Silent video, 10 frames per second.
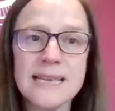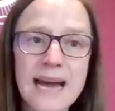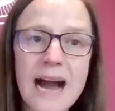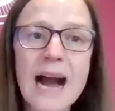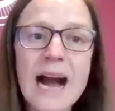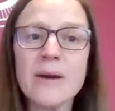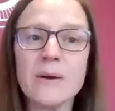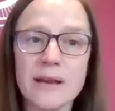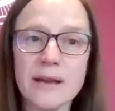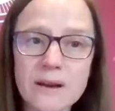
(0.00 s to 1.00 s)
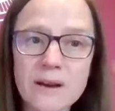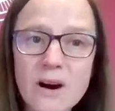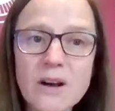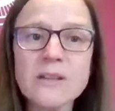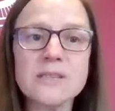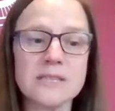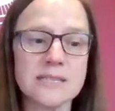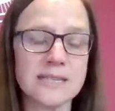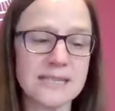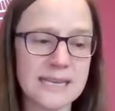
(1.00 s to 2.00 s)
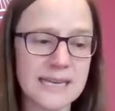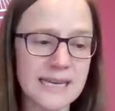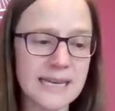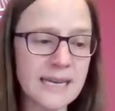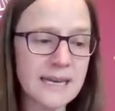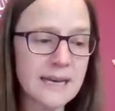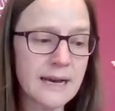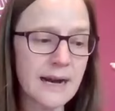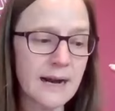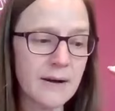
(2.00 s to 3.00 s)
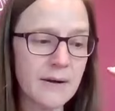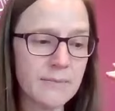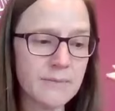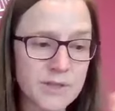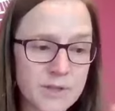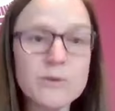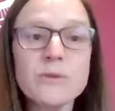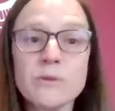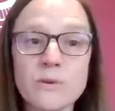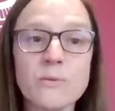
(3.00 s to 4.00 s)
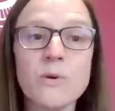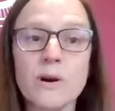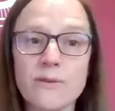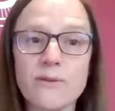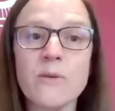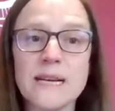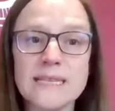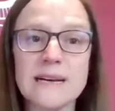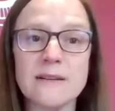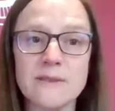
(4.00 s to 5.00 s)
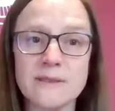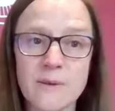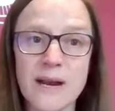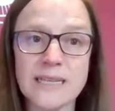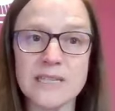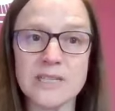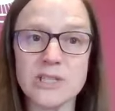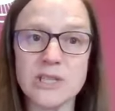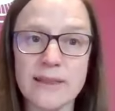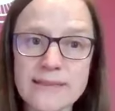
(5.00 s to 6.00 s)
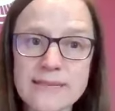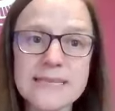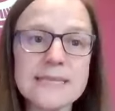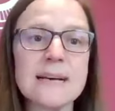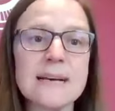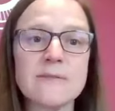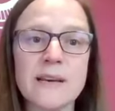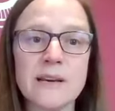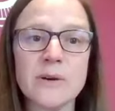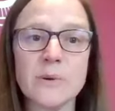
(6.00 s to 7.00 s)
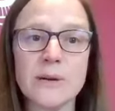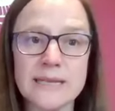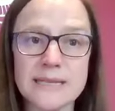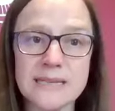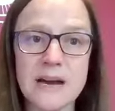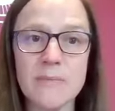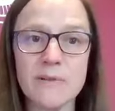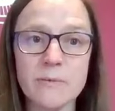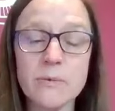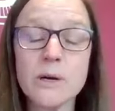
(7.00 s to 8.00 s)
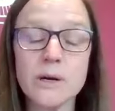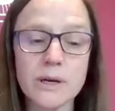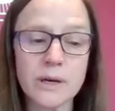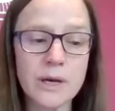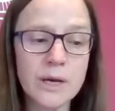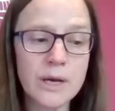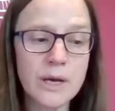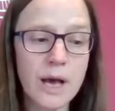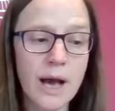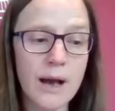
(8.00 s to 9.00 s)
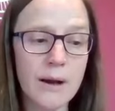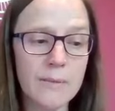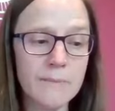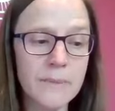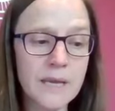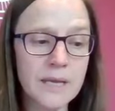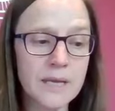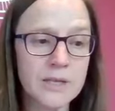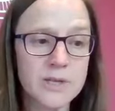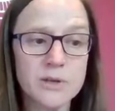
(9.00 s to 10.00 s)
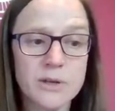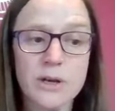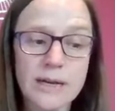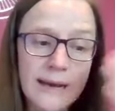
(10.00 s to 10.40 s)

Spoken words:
that I constantly do the work for myself as a practitioner, this self-inquiry, this type of work, to